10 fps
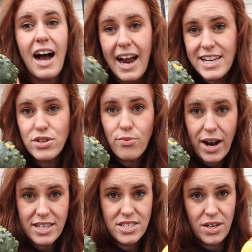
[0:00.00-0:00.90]
I
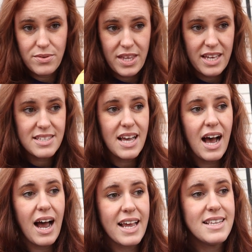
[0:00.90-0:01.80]
direct sowed these.
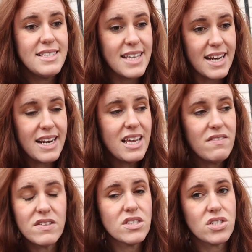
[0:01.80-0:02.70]
I didn't
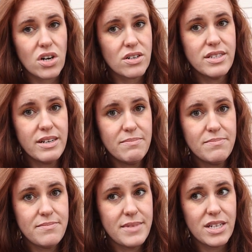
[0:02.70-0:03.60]
even start
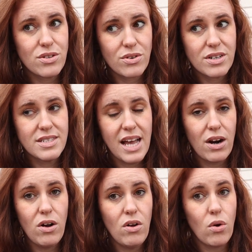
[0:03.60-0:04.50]
them indoors
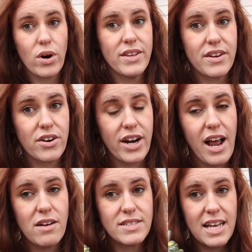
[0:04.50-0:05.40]
at all or in the greenhouse.